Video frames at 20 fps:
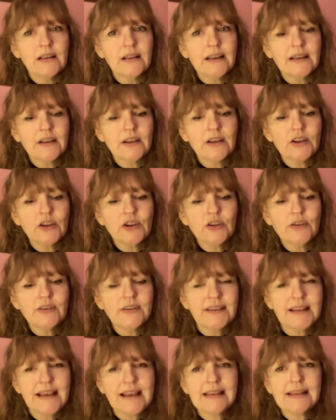Lynn, can you
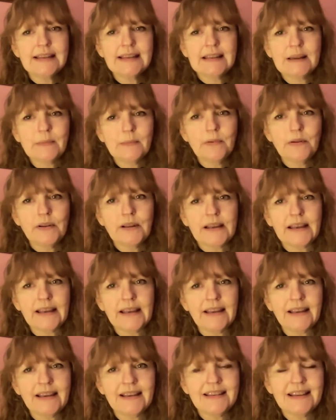say
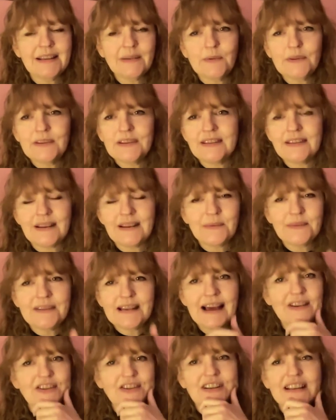simply, because it was
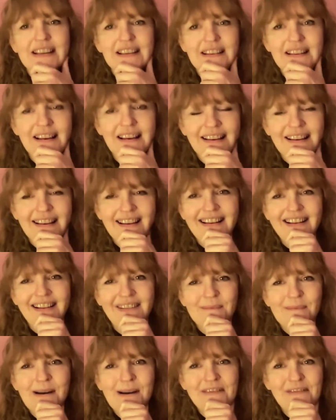actually
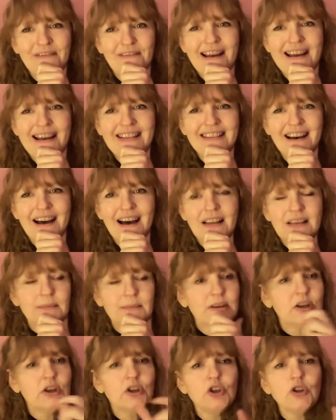my friend that asked
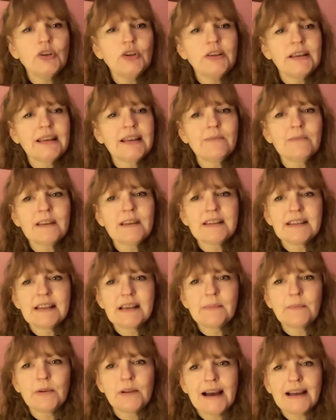me, can you give me a
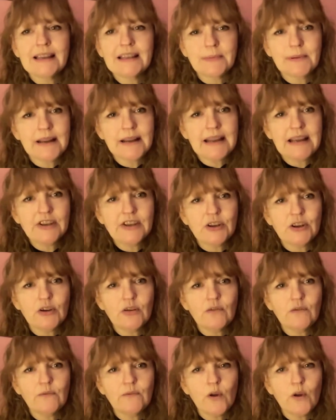simple explanation
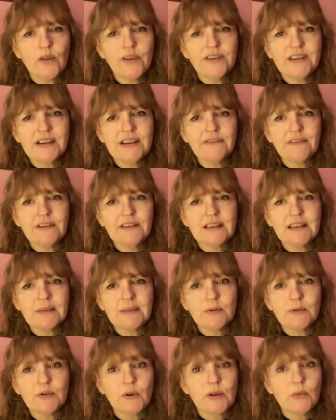of what the difference is
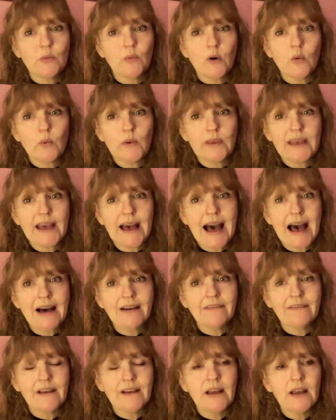between what we
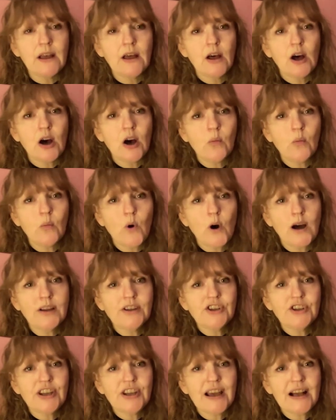have and what a
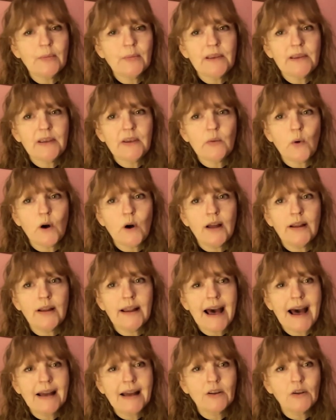
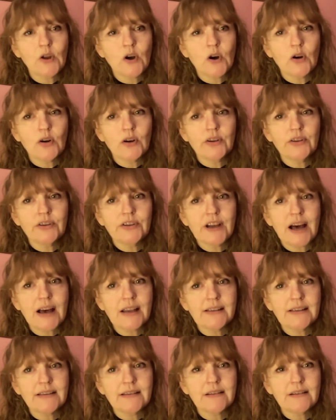GLP-1 analog
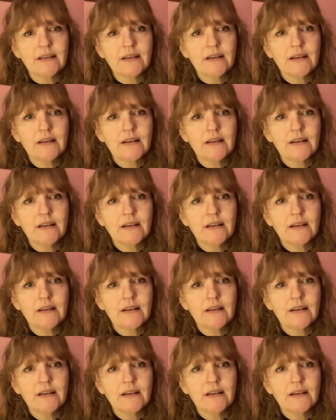does?